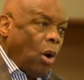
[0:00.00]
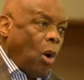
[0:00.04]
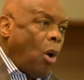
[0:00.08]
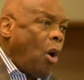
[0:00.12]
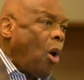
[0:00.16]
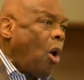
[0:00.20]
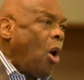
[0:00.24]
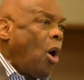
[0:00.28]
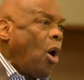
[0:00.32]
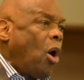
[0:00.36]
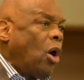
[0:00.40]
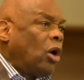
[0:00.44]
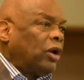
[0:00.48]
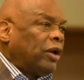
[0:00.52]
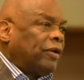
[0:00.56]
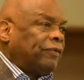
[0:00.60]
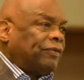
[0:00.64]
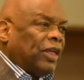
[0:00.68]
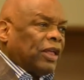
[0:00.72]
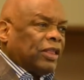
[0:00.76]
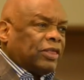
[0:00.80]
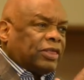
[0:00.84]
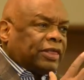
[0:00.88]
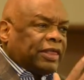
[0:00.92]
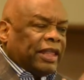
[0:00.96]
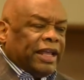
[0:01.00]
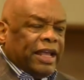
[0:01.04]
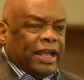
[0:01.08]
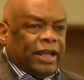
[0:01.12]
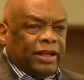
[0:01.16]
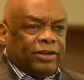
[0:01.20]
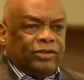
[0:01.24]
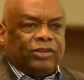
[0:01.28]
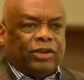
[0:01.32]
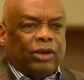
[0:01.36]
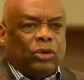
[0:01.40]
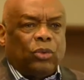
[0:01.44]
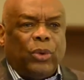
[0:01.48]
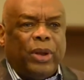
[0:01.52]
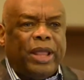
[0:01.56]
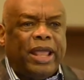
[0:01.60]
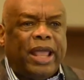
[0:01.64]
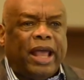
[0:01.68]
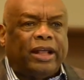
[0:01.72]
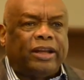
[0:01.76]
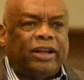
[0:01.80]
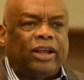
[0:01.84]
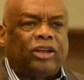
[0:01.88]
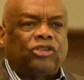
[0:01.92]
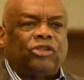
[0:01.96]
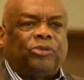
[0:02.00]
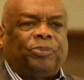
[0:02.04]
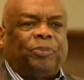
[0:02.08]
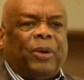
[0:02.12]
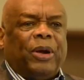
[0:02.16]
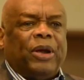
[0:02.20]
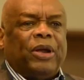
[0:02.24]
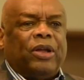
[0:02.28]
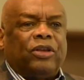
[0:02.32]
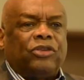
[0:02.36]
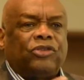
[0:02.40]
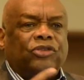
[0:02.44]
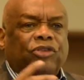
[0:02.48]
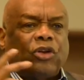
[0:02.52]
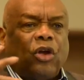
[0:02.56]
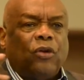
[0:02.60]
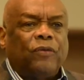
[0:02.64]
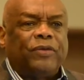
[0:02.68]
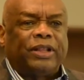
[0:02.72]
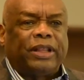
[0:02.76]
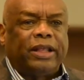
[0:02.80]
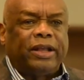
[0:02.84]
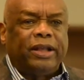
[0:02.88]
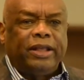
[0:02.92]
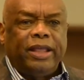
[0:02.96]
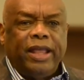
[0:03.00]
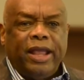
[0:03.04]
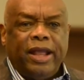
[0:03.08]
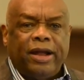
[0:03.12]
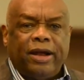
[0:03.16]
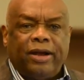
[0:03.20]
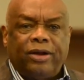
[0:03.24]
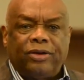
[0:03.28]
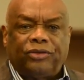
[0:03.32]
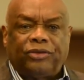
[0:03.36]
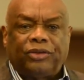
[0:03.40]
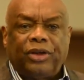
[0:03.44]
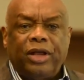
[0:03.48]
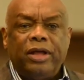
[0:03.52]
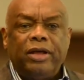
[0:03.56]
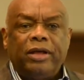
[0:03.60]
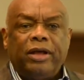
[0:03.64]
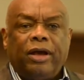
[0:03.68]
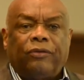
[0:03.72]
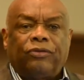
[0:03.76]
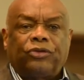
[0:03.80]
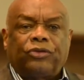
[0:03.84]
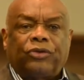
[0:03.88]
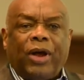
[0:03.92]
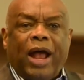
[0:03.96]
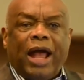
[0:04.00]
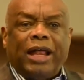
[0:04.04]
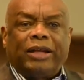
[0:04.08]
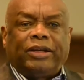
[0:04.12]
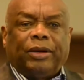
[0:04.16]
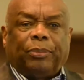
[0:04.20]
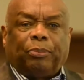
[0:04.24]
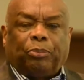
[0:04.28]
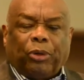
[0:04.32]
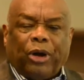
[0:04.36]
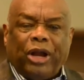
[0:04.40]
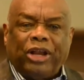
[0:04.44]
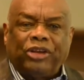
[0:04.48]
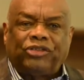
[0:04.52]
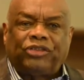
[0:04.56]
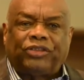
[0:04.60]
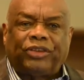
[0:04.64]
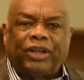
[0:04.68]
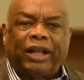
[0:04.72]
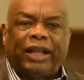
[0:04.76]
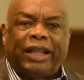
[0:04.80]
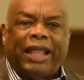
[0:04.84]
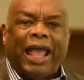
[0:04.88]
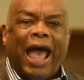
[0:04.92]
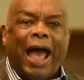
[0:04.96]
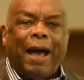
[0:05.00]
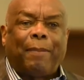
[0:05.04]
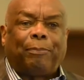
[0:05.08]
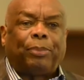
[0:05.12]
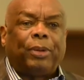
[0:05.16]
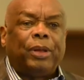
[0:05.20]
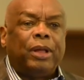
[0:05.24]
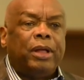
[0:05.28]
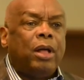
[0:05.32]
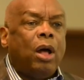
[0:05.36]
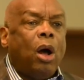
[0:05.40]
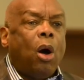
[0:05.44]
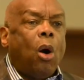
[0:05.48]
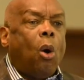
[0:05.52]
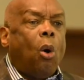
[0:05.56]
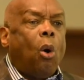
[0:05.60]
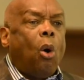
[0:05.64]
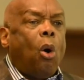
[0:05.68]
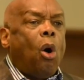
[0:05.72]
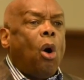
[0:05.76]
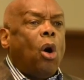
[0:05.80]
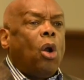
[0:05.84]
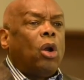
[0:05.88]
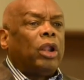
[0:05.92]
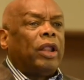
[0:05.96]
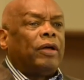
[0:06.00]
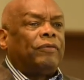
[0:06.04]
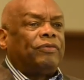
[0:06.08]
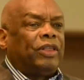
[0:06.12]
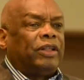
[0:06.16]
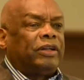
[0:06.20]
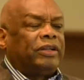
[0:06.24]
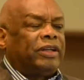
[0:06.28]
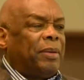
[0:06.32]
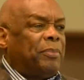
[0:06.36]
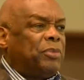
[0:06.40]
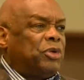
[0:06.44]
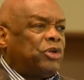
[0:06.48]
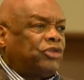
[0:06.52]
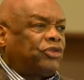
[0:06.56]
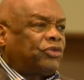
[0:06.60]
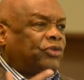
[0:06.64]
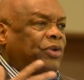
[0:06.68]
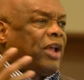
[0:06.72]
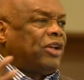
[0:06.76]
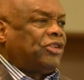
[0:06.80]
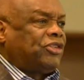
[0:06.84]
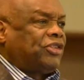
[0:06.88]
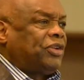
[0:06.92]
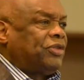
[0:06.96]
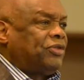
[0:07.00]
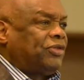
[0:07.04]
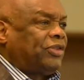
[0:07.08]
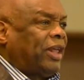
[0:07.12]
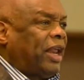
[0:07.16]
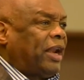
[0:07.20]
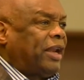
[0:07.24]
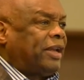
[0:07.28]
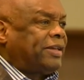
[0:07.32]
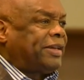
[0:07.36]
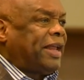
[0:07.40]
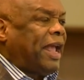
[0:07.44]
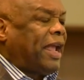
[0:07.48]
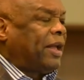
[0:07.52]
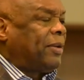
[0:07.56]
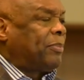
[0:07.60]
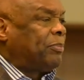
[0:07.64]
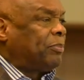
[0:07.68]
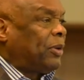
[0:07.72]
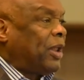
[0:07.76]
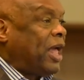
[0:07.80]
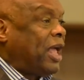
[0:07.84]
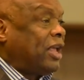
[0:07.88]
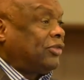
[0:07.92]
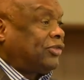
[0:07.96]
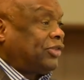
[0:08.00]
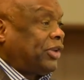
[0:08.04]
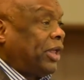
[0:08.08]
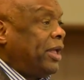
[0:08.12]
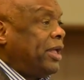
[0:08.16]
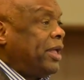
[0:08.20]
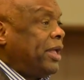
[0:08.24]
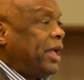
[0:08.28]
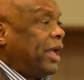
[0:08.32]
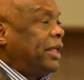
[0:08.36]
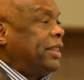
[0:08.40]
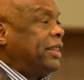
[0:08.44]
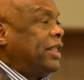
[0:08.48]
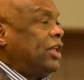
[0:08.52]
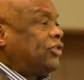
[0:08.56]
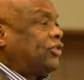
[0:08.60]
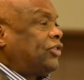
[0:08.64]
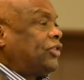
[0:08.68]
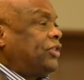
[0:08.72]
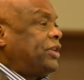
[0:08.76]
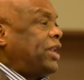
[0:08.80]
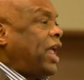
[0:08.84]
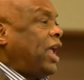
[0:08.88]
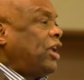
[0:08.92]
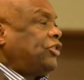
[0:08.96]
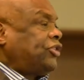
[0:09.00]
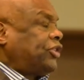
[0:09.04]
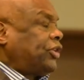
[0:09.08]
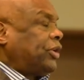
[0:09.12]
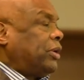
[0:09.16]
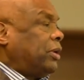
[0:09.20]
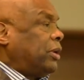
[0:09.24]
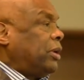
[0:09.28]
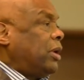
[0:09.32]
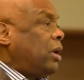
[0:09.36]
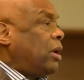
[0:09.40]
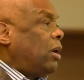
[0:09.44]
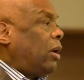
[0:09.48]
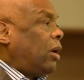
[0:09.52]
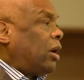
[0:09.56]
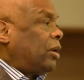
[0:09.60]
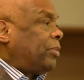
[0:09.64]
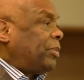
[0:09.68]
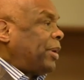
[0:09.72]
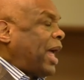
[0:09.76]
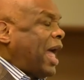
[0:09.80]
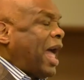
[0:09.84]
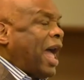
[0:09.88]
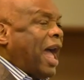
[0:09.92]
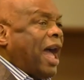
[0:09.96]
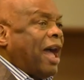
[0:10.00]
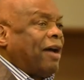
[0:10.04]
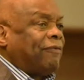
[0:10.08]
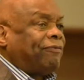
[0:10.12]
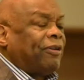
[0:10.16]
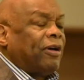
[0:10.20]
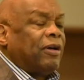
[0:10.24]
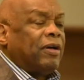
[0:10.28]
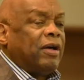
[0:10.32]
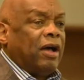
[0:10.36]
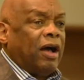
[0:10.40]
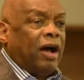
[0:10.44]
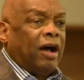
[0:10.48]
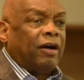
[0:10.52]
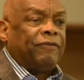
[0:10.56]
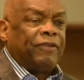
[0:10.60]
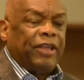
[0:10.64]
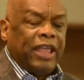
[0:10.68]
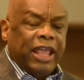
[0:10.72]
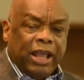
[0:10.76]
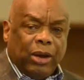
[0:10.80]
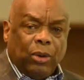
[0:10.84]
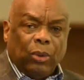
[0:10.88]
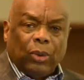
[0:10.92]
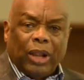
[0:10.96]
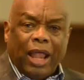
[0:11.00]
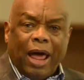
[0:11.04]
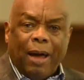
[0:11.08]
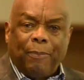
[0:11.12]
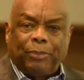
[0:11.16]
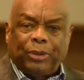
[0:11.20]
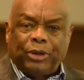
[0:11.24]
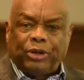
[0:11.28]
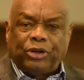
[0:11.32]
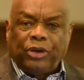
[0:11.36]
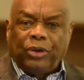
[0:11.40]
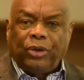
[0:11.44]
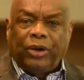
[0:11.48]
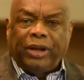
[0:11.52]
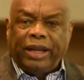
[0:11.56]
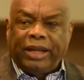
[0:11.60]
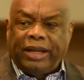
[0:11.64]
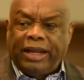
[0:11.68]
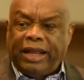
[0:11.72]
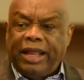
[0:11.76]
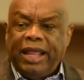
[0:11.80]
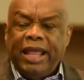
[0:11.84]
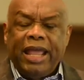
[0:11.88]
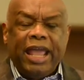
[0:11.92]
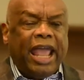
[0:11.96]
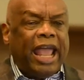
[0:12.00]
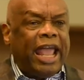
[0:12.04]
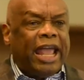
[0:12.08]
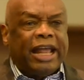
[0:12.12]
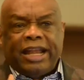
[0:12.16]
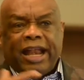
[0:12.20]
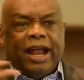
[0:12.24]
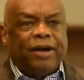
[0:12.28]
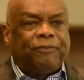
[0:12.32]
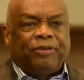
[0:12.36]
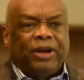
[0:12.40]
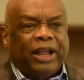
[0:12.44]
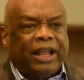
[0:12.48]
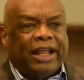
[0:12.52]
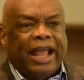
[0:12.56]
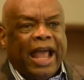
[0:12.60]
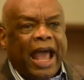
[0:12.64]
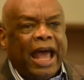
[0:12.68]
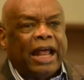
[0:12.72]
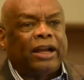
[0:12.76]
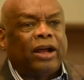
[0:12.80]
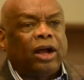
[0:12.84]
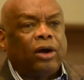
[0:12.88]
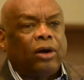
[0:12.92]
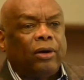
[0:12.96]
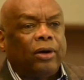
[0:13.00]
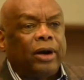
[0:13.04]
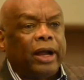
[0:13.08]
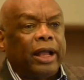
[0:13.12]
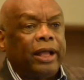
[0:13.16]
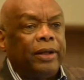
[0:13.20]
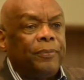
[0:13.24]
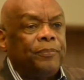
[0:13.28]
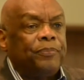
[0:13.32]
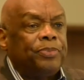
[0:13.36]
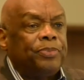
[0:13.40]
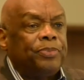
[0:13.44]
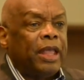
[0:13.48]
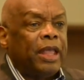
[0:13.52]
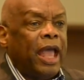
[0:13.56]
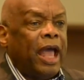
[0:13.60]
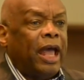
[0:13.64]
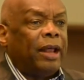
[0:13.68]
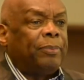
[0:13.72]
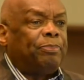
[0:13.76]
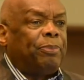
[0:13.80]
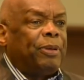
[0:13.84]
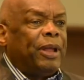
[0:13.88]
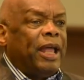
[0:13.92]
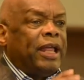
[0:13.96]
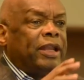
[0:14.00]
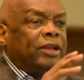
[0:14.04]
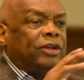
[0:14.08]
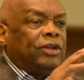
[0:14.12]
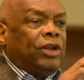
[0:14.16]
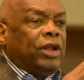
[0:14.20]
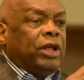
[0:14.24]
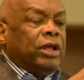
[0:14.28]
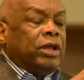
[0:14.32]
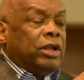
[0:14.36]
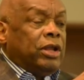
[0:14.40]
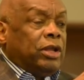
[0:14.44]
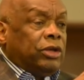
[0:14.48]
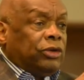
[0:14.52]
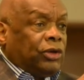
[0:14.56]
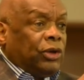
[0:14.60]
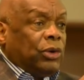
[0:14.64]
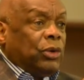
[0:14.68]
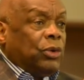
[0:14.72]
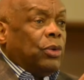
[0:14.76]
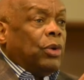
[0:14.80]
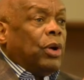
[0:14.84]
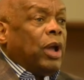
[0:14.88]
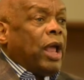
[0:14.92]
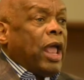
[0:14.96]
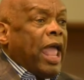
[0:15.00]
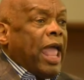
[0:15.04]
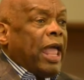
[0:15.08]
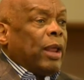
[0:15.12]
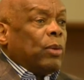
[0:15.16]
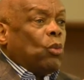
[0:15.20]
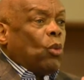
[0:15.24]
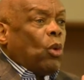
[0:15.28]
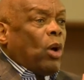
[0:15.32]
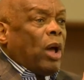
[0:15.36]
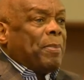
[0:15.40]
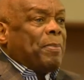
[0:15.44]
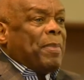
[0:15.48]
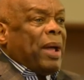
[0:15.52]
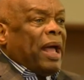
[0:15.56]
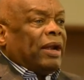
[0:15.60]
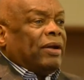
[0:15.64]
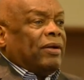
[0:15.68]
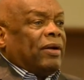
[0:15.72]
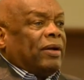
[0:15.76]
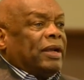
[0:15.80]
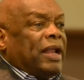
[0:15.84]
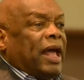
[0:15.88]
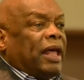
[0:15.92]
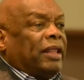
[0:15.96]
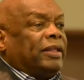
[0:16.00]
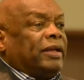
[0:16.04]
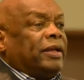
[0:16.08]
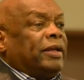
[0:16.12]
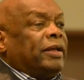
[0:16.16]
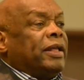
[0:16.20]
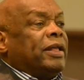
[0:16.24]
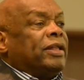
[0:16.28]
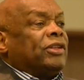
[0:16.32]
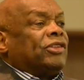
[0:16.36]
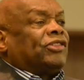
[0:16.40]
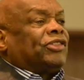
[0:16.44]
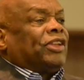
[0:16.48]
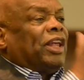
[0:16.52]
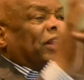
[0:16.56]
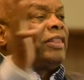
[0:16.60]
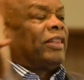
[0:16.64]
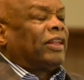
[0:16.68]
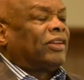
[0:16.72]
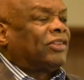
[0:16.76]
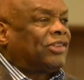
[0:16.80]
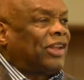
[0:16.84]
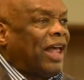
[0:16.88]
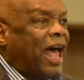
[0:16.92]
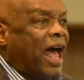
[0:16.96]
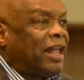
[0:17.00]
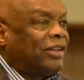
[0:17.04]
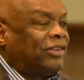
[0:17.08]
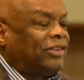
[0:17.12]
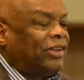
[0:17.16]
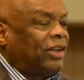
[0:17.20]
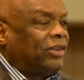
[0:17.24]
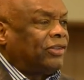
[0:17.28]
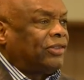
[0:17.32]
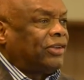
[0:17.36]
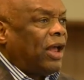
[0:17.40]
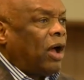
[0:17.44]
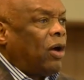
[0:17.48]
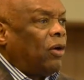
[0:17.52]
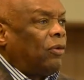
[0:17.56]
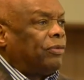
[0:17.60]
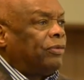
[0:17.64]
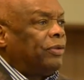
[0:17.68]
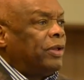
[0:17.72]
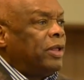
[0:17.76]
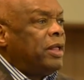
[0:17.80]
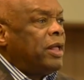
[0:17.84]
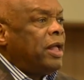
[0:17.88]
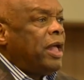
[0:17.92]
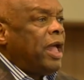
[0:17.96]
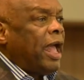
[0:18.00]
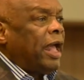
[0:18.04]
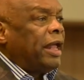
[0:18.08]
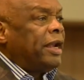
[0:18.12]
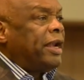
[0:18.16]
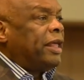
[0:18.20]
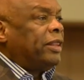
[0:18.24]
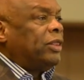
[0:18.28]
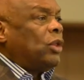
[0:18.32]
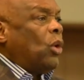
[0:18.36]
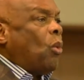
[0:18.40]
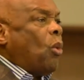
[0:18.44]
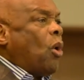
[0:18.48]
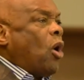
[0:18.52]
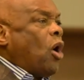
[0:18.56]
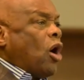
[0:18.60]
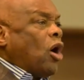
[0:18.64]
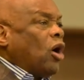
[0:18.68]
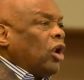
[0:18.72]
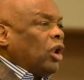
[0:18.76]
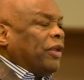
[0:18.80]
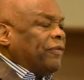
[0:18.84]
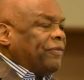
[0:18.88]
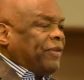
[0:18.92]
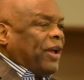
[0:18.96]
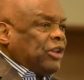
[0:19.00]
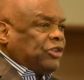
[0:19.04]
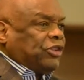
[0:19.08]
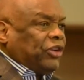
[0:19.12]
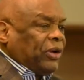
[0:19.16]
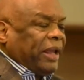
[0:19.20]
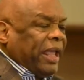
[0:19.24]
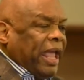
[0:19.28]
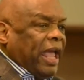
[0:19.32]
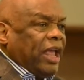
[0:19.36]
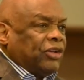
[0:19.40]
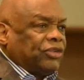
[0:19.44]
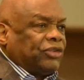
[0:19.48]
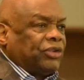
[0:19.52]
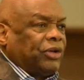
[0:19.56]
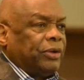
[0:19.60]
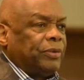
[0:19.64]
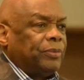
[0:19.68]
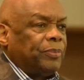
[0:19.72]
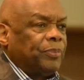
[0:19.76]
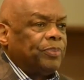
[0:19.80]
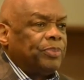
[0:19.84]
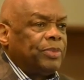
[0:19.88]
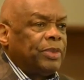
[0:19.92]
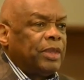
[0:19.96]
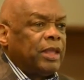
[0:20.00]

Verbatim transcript: all of the things that we had experienced over the years of trying to bridge the gap, all of the demonstrations that had taken place in this nation on behalf of equal opportunity in every category had been to, in one manner or another, synthesize itself. And in the world of education,